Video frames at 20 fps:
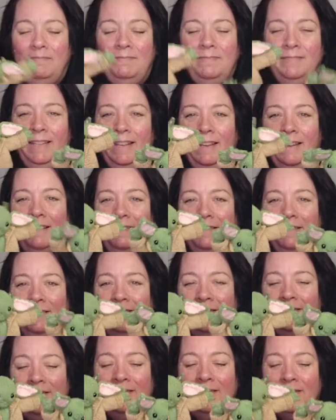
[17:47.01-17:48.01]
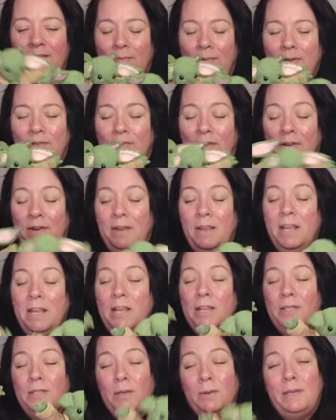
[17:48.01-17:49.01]
yeah, so much fun.
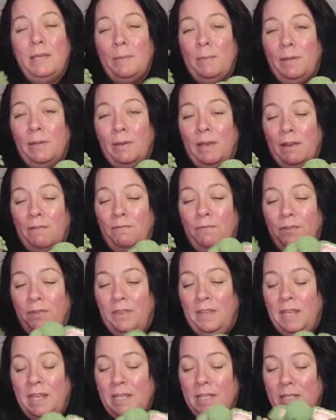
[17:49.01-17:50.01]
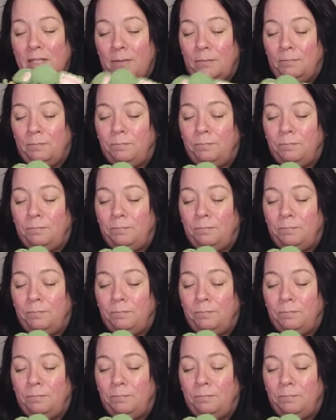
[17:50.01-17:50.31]
So keep a lookout for these.